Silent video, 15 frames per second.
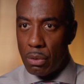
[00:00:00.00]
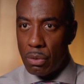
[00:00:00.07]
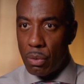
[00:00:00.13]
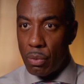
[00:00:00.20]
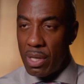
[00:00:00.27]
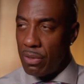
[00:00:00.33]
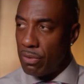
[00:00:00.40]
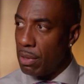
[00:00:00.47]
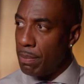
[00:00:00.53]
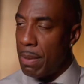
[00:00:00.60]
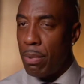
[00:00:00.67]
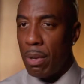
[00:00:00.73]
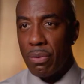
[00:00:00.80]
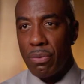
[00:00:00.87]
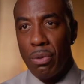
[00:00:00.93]
So when they see
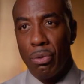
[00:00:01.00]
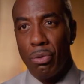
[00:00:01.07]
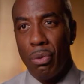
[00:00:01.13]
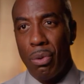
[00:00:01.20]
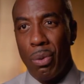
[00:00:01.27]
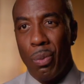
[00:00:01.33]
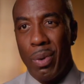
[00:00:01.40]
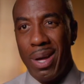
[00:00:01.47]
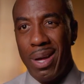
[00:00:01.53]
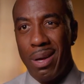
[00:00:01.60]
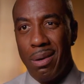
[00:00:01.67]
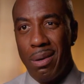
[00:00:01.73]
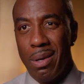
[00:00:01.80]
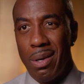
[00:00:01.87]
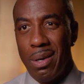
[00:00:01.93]
people are still doing
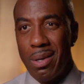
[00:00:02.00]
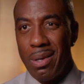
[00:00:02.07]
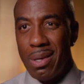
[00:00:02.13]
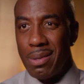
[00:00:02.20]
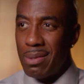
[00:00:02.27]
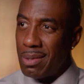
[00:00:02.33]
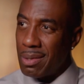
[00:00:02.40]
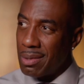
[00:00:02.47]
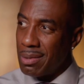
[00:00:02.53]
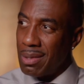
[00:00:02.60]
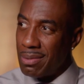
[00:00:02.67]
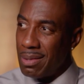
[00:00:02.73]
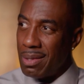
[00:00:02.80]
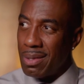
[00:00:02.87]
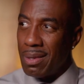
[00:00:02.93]
well, they see the, they
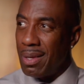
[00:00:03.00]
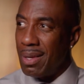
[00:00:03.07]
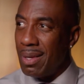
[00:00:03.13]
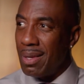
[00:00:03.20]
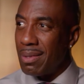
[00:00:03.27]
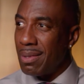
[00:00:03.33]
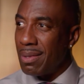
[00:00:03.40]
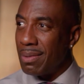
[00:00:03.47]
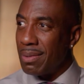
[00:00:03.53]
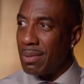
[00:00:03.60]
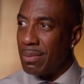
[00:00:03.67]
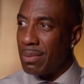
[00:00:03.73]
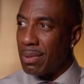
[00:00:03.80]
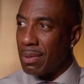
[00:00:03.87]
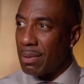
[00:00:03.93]
see the, the, the,
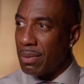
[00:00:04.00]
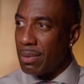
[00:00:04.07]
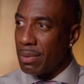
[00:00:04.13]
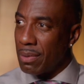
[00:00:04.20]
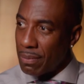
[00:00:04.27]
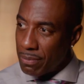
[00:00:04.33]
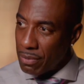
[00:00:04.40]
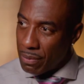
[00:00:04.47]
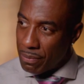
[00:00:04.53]
the, the,